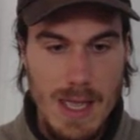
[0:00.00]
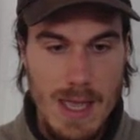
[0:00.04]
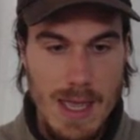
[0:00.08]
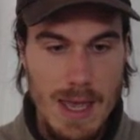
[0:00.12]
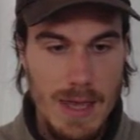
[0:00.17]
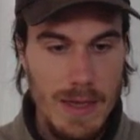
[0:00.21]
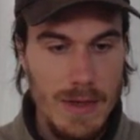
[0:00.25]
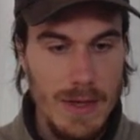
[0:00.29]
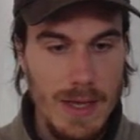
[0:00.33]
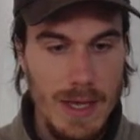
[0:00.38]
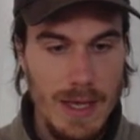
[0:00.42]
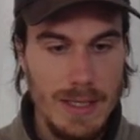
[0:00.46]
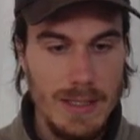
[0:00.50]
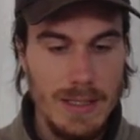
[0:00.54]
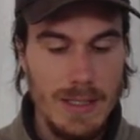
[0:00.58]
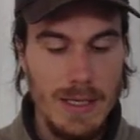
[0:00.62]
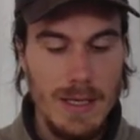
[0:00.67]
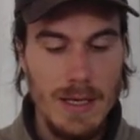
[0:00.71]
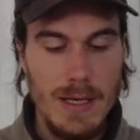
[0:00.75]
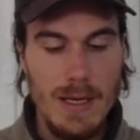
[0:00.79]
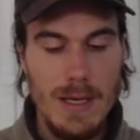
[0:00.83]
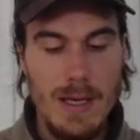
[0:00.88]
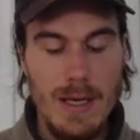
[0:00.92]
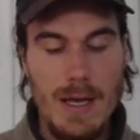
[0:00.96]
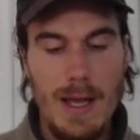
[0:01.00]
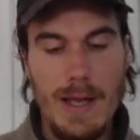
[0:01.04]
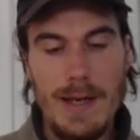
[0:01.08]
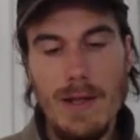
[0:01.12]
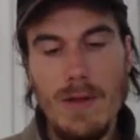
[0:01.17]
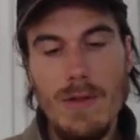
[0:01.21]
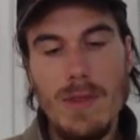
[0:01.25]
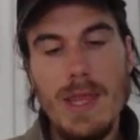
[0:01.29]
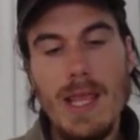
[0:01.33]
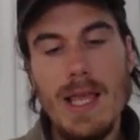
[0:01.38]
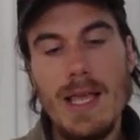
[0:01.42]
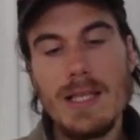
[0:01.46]
Yeah, okay, I
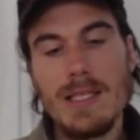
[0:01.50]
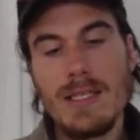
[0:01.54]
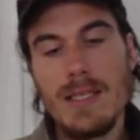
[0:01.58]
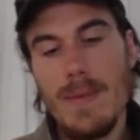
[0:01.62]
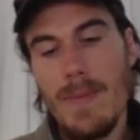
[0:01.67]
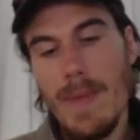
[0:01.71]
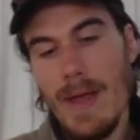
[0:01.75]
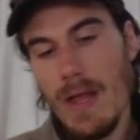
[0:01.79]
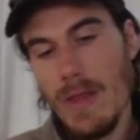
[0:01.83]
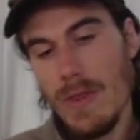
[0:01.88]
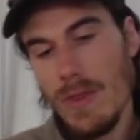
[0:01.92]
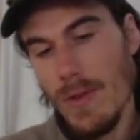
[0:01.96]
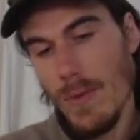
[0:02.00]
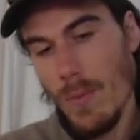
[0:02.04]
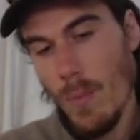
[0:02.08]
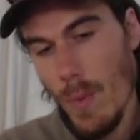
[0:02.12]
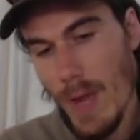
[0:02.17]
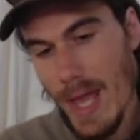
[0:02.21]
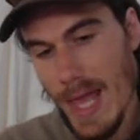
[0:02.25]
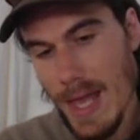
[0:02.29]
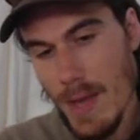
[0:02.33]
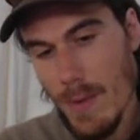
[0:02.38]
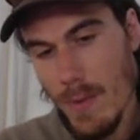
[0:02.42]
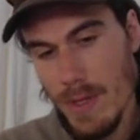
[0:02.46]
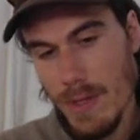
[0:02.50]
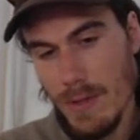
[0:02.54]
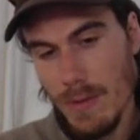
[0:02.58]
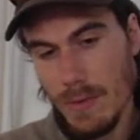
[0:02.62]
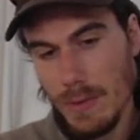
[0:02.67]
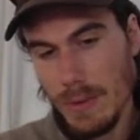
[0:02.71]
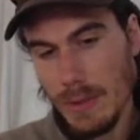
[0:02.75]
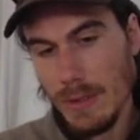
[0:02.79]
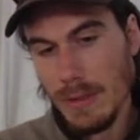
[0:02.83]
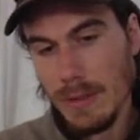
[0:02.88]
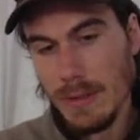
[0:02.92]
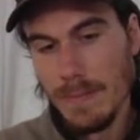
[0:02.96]
don't think it's about the
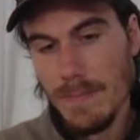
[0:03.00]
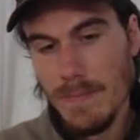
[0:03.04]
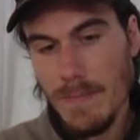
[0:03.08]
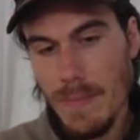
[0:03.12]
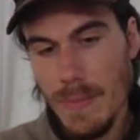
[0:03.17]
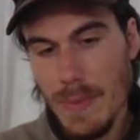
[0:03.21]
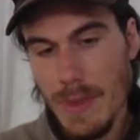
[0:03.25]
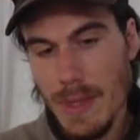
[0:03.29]
wherewithal.